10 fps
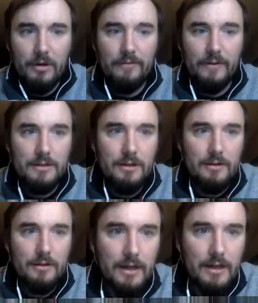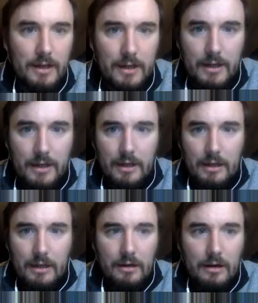Perfect. Okay.
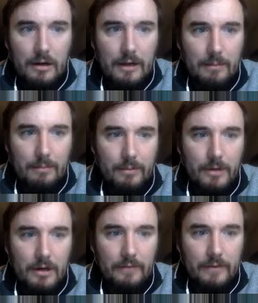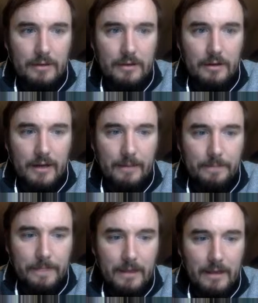Okay, perfect.
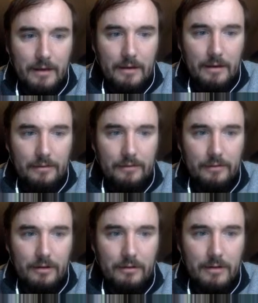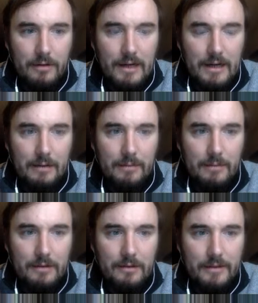Okay. So,
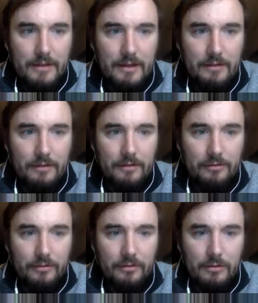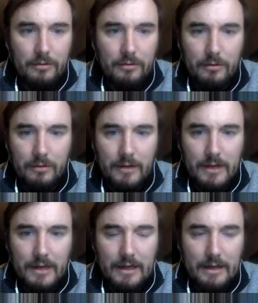these are so
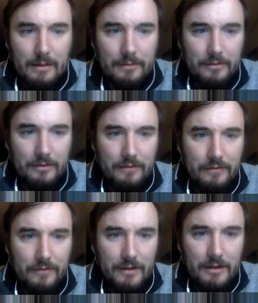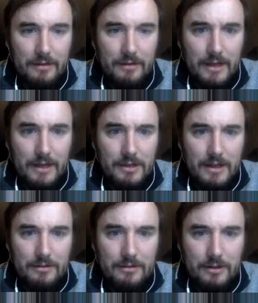cool. So, like, Field
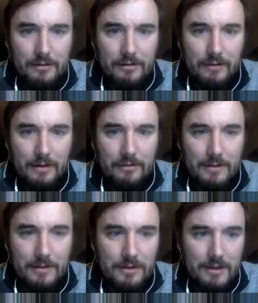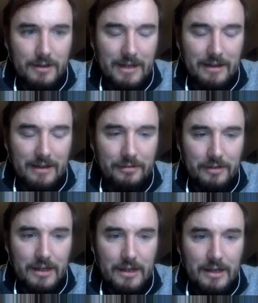Identification Guide to Sharks and Rays of the Mediterranean Black
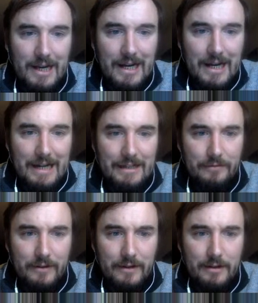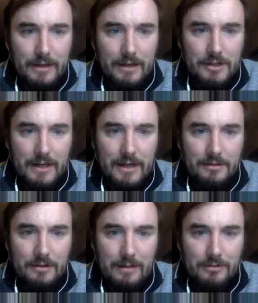Sea, Identification
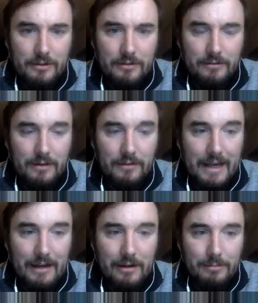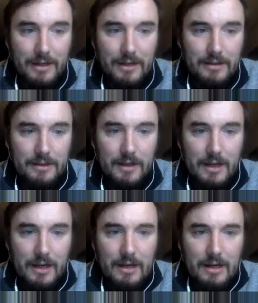Guide to Common Sharks and Rays of the
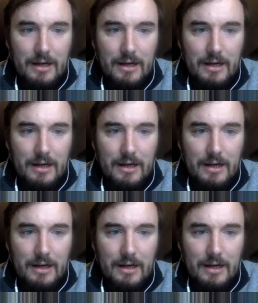Caribbean,